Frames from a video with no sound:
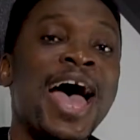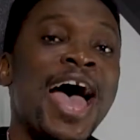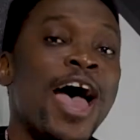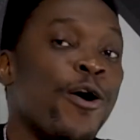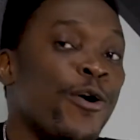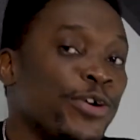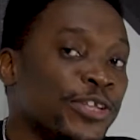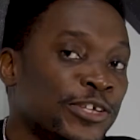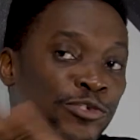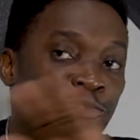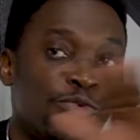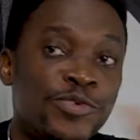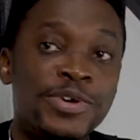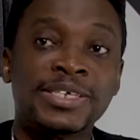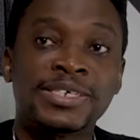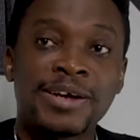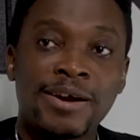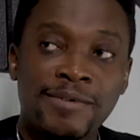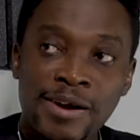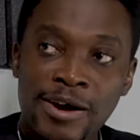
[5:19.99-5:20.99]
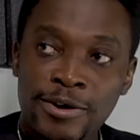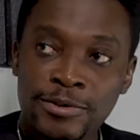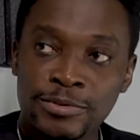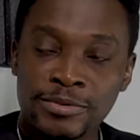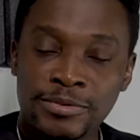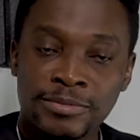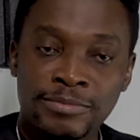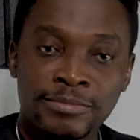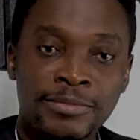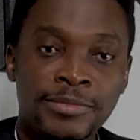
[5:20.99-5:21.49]
I already know he's around.
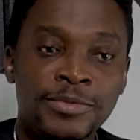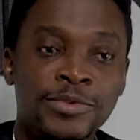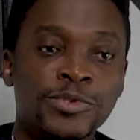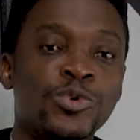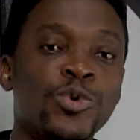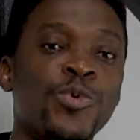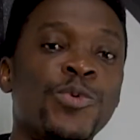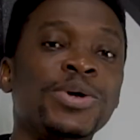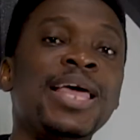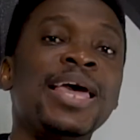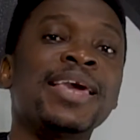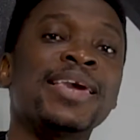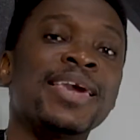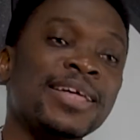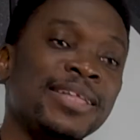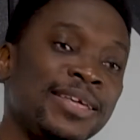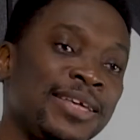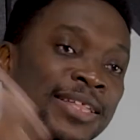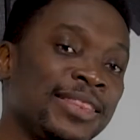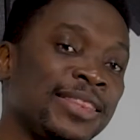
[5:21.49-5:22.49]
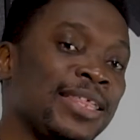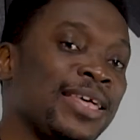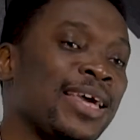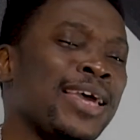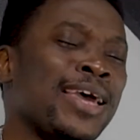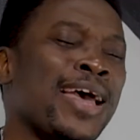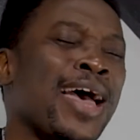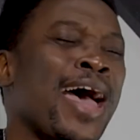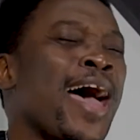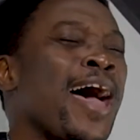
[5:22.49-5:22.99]
So when I get in
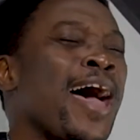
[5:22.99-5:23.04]
there,